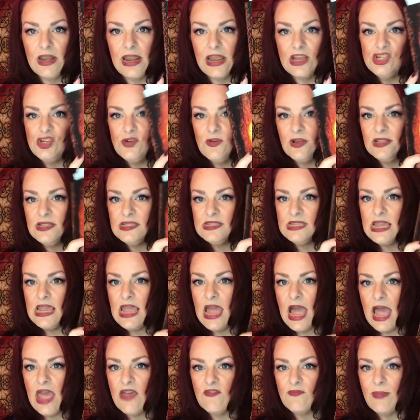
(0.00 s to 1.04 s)
And as you can see,
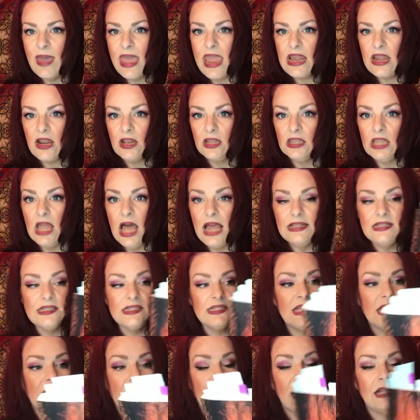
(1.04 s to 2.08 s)
I have made
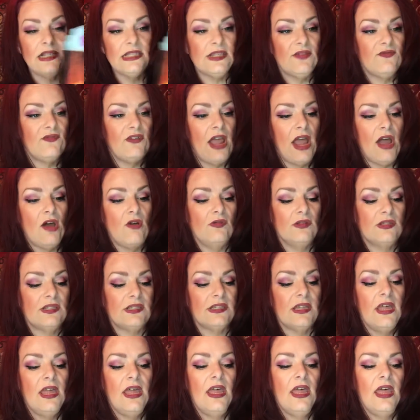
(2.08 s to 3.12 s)
lots and lots of
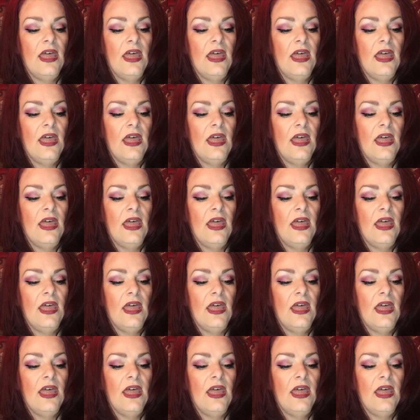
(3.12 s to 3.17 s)
notes.